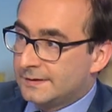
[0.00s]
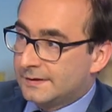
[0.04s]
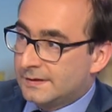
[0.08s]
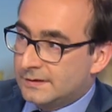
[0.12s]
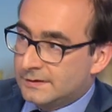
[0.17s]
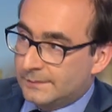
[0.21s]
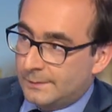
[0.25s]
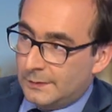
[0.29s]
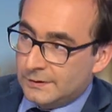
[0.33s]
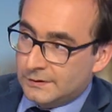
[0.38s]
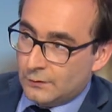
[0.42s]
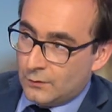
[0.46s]
He's
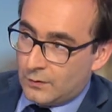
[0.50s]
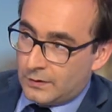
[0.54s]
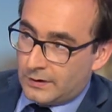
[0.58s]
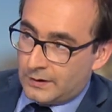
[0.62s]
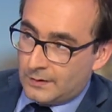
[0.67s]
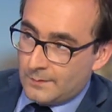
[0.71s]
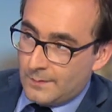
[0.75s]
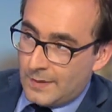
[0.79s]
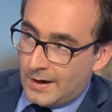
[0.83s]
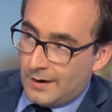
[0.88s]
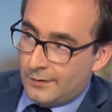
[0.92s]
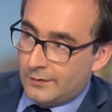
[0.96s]
been talking
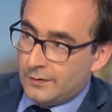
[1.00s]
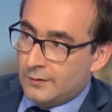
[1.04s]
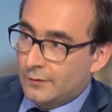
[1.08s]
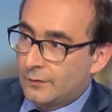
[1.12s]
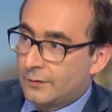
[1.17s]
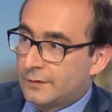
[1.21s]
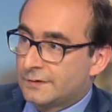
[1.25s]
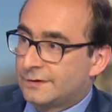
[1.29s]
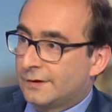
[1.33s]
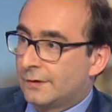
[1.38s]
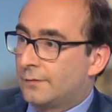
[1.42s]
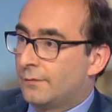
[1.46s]
about
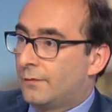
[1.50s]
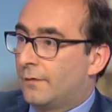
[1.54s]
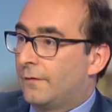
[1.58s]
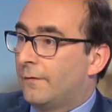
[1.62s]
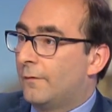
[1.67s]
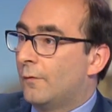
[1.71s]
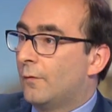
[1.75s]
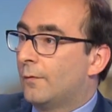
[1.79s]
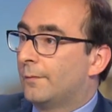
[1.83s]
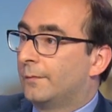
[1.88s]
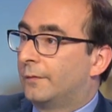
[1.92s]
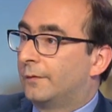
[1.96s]
Eurozone
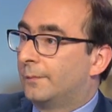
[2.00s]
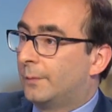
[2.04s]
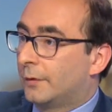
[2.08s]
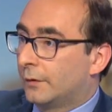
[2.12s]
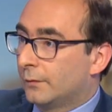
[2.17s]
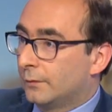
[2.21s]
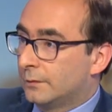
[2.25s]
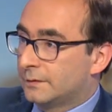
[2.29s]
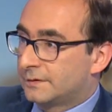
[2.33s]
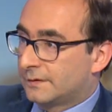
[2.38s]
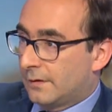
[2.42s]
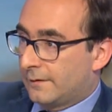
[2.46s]
reforms, but
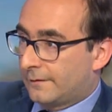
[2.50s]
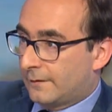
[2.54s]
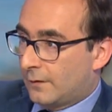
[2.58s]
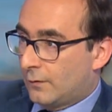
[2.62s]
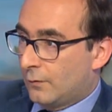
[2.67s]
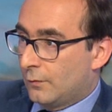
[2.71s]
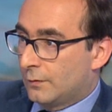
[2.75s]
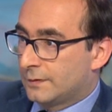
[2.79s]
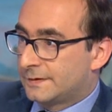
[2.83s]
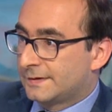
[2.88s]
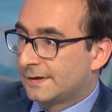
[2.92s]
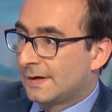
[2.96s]
also, of
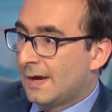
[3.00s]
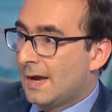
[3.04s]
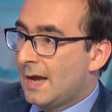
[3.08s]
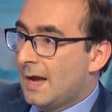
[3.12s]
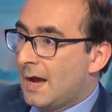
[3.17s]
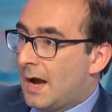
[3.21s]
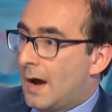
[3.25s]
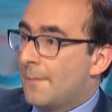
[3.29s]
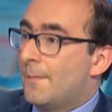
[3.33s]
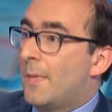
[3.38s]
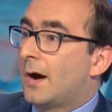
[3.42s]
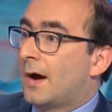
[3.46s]
course,
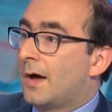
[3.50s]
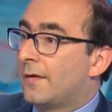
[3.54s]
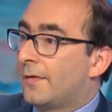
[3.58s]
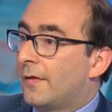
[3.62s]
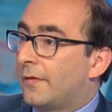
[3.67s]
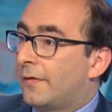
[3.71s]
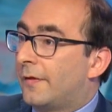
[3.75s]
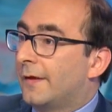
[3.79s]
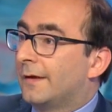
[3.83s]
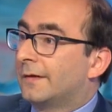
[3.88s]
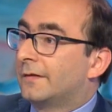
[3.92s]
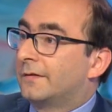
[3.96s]
among other
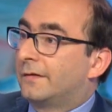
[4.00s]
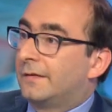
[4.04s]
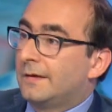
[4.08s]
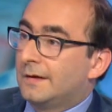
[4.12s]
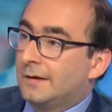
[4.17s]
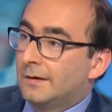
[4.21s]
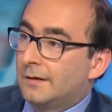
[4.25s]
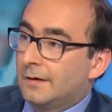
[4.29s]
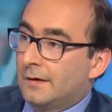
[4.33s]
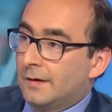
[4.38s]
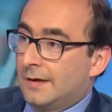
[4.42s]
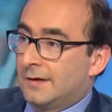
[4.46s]
things, the
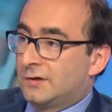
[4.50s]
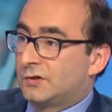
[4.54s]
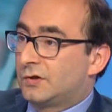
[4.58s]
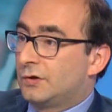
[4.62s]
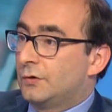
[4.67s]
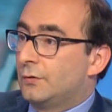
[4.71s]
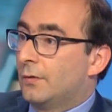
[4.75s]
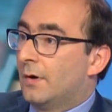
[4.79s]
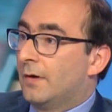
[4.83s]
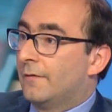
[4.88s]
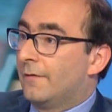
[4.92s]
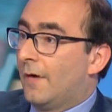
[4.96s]

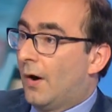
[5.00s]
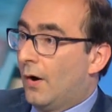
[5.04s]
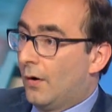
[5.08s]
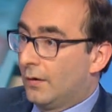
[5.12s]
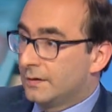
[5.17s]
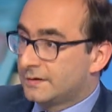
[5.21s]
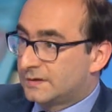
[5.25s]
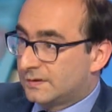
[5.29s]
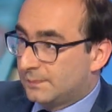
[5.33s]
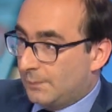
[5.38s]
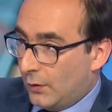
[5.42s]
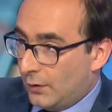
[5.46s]
issue of
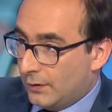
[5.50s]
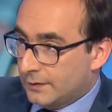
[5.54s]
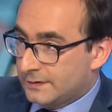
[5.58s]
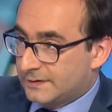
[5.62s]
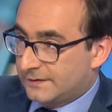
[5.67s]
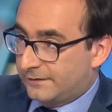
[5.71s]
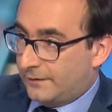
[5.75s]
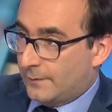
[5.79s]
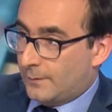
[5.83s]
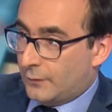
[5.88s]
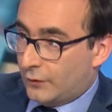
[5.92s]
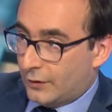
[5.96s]
hotspots
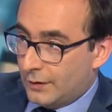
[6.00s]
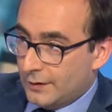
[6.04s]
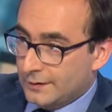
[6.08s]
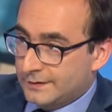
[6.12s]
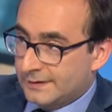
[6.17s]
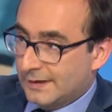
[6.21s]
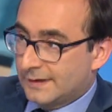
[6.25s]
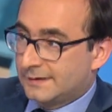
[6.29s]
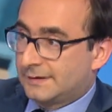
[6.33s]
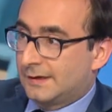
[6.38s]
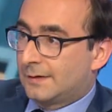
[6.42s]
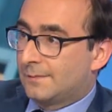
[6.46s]
for
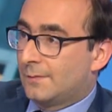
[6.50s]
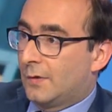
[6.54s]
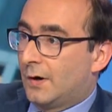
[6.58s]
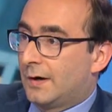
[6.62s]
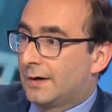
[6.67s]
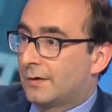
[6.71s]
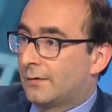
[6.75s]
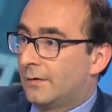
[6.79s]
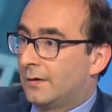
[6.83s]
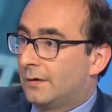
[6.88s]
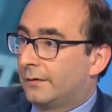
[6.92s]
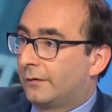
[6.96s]
processing
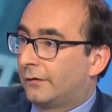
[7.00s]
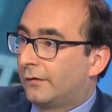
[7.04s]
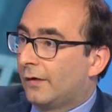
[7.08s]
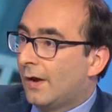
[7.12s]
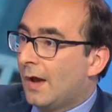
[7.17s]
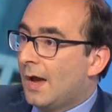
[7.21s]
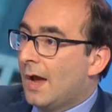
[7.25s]
migrants.